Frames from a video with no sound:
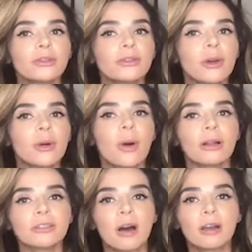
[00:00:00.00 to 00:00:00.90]
So
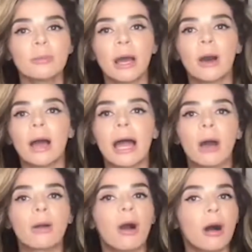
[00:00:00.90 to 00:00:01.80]
I'll talk about
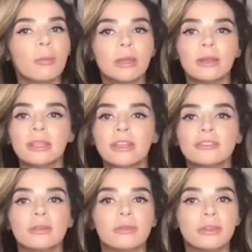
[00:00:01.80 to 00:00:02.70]
how common
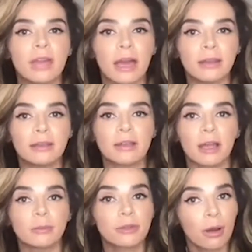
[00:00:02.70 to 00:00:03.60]
each of these headache
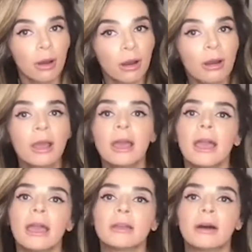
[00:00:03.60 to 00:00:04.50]
types are,
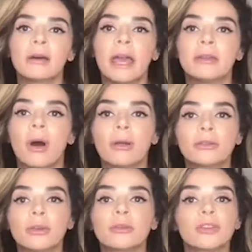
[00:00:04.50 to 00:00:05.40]
and
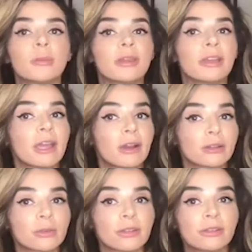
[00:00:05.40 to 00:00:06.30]
also some of the
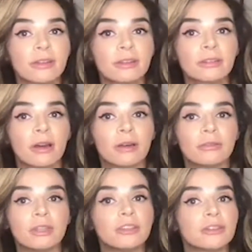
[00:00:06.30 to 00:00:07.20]
characteristics
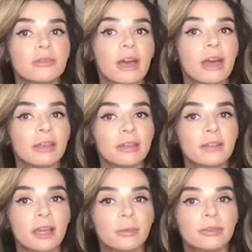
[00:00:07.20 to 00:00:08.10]
of each of the
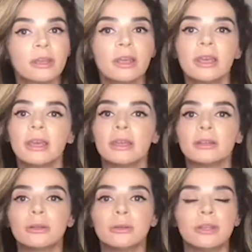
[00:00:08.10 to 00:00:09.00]
headache types,
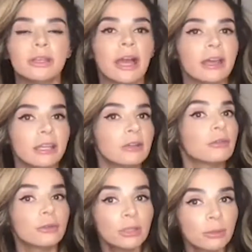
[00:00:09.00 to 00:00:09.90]
including headache
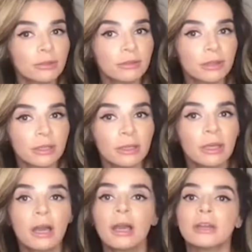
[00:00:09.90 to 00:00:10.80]

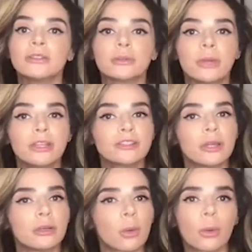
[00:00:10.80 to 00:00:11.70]
frequency,
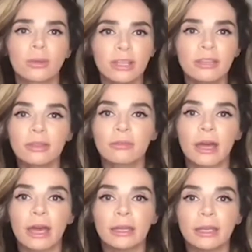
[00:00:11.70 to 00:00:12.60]
duration or length of
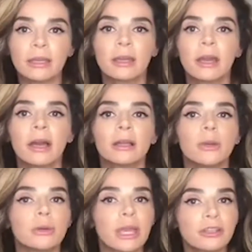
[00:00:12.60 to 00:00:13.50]
the headache,
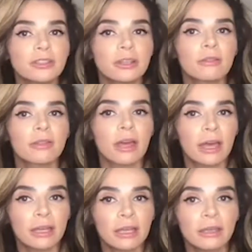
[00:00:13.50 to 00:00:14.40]
location of the
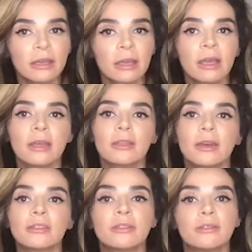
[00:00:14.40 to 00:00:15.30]
headache, the